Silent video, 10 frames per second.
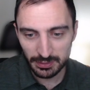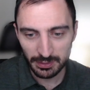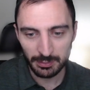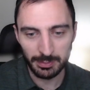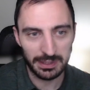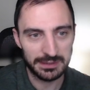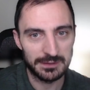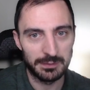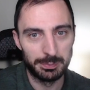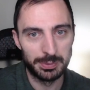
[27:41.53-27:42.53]
but
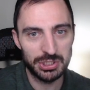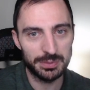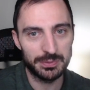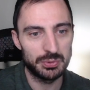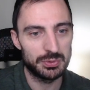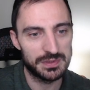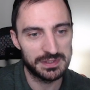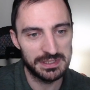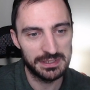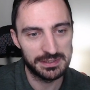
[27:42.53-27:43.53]
bishop to
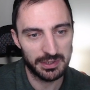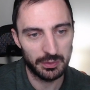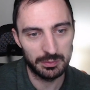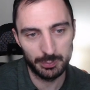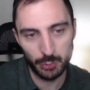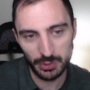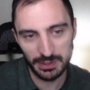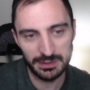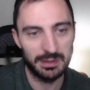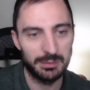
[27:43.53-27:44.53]
c7, putting
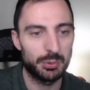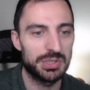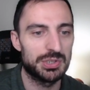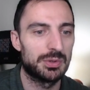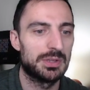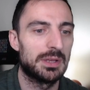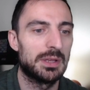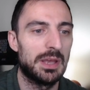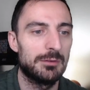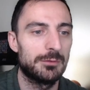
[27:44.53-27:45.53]
the pressure on the
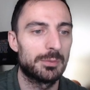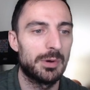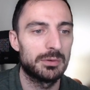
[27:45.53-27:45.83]
f4 pawn.